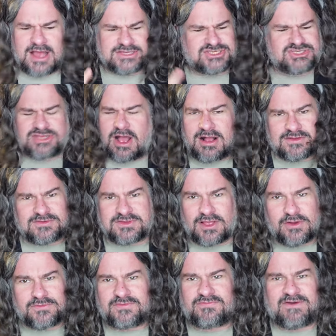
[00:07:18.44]
Songs
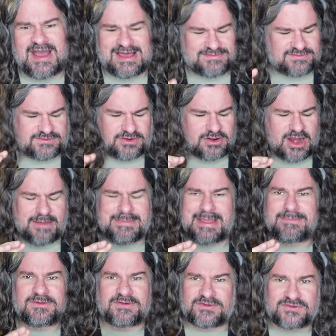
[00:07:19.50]
load faster, I'm
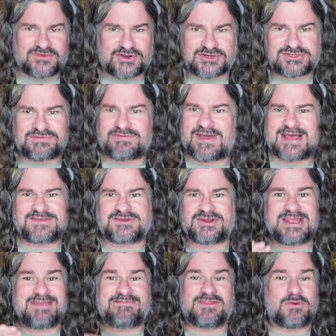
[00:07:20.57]
able to search faster,
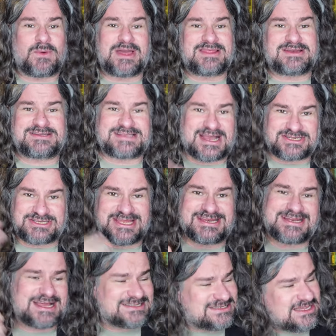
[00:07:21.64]
even the way that it's actually
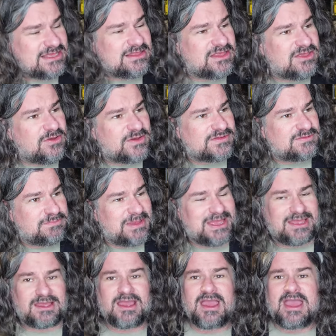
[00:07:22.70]
indexing the
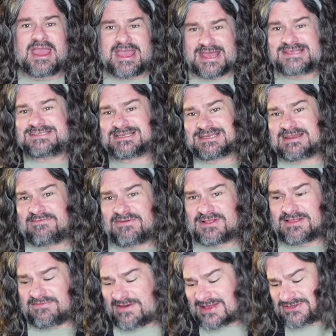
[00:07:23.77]
USB is
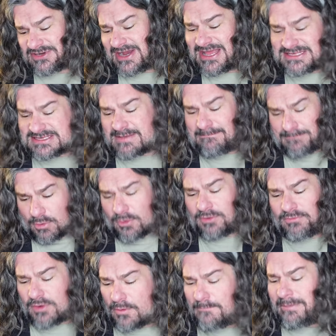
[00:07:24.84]
significantly faster. It's a more
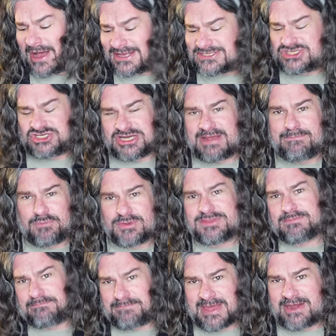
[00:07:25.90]
robust chip
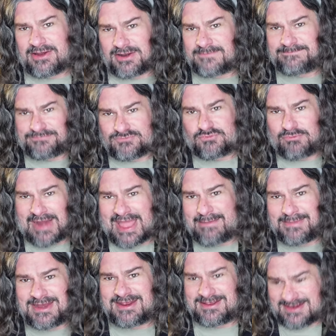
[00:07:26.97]
with better
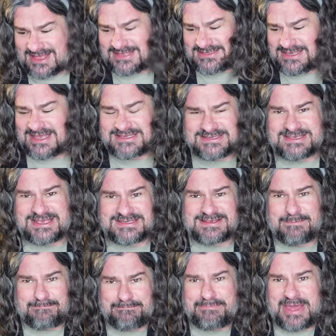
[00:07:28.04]
RAM in it. It's
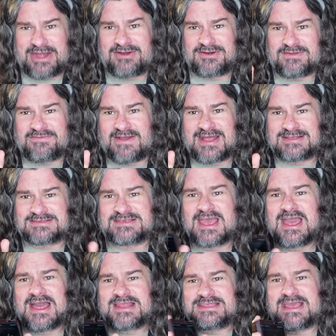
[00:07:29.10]
a better device,
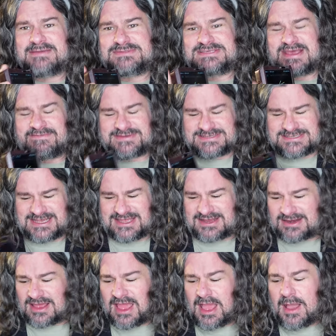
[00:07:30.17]
the M17.